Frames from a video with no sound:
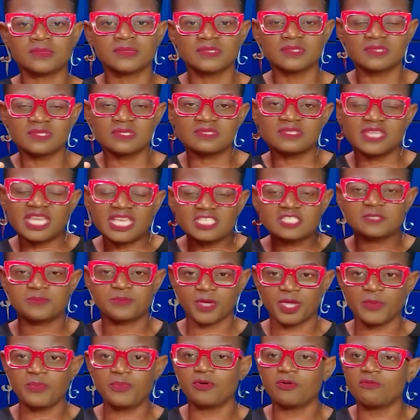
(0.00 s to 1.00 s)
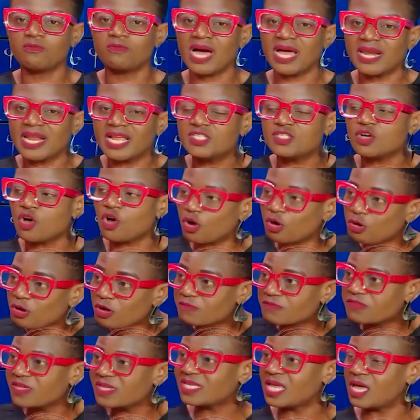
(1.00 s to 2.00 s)
these people manage all
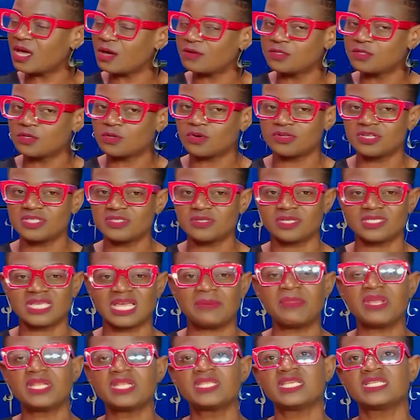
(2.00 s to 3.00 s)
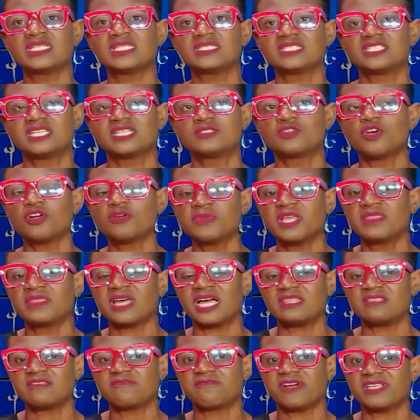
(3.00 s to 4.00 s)
of these health conditions. I mean, she told me
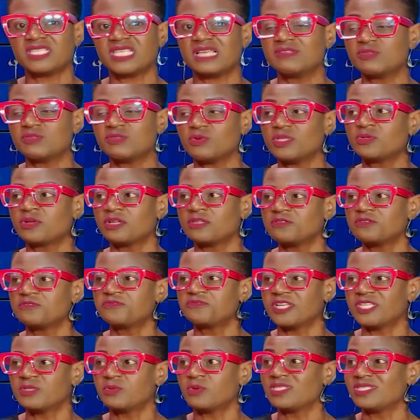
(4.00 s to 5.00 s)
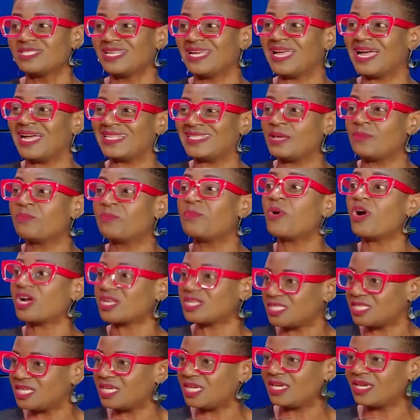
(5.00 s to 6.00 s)
that the first time she was going to face was at a
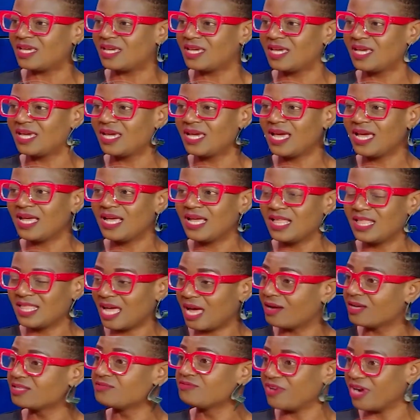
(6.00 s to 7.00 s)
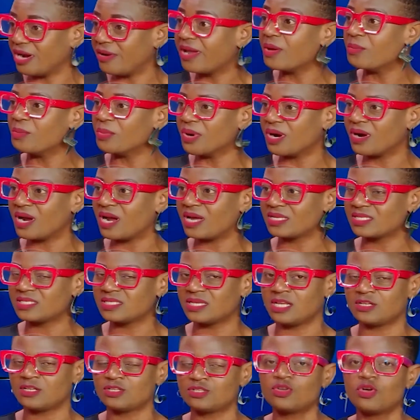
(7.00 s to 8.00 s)
party. That was very
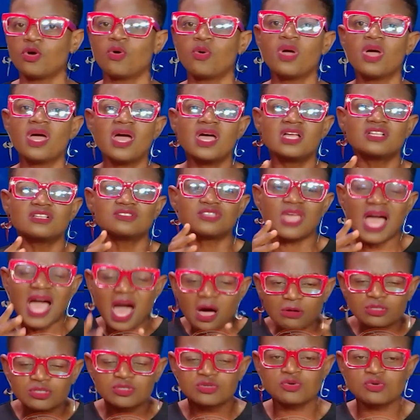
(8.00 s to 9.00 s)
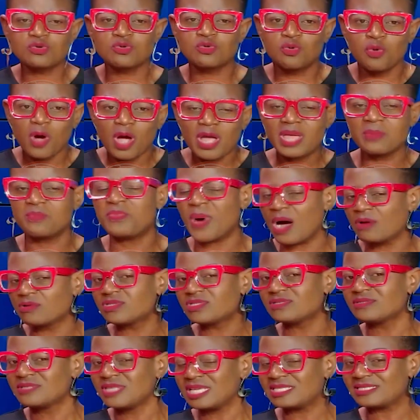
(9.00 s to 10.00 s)
embarrassing. So, how to go
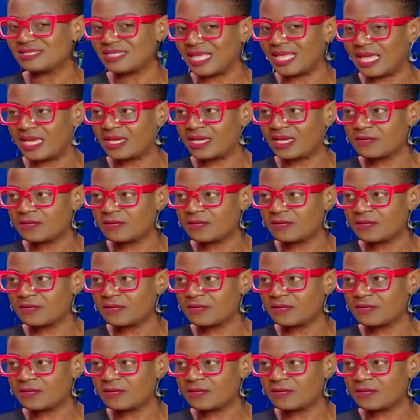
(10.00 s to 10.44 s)
about this thing,